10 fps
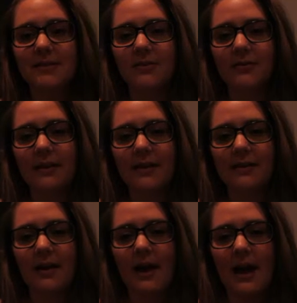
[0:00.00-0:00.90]

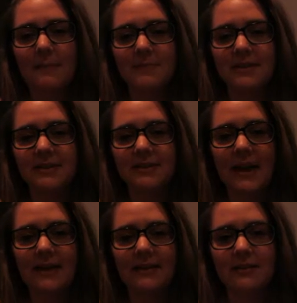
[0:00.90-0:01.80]
I'm
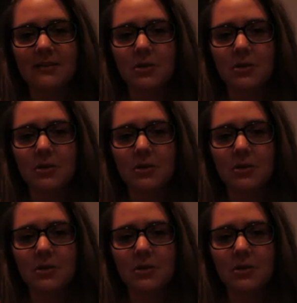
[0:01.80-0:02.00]
deciding